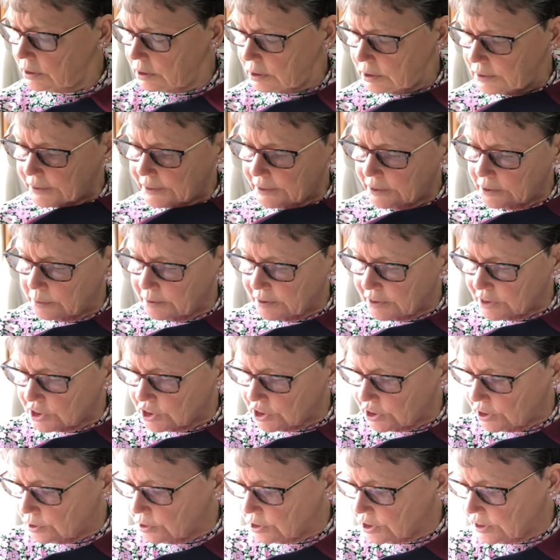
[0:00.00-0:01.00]
I don't know whether it
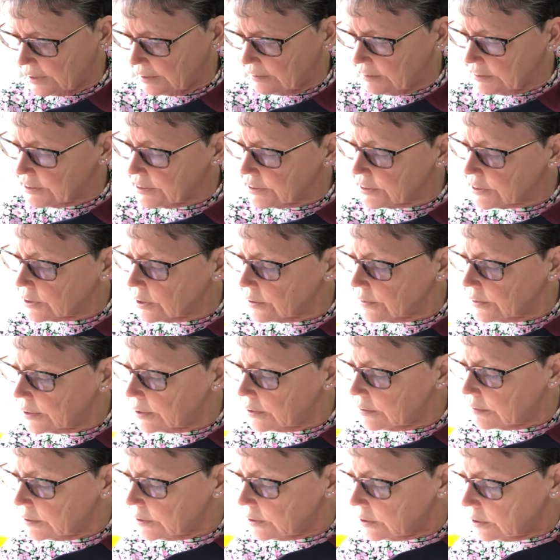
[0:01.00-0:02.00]
shows realities on
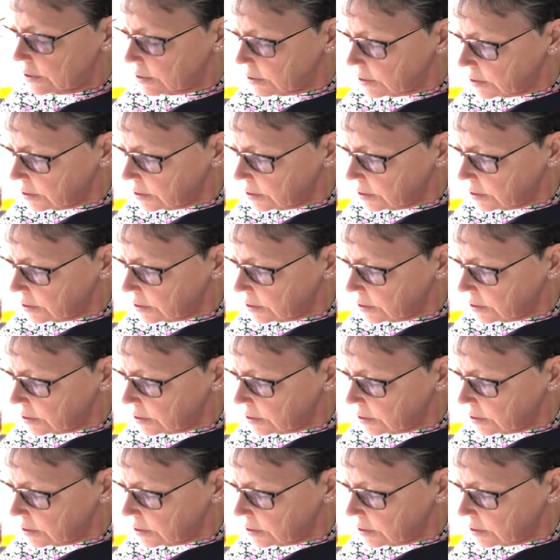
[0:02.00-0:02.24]
there or not.